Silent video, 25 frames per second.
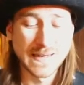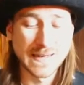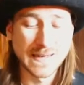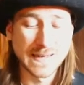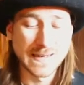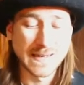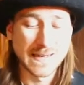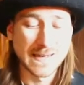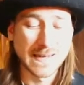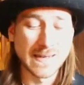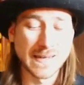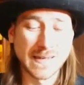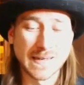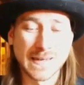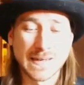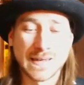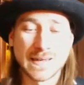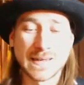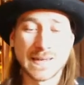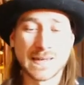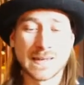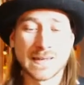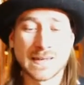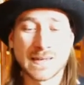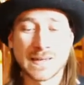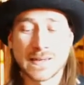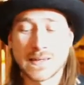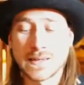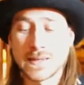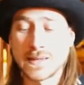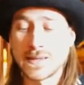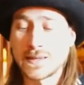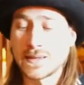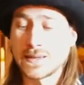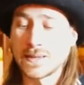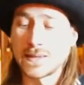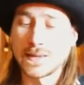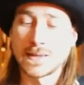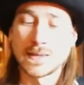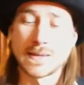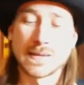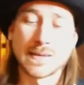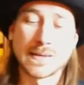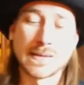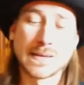(no one is talking)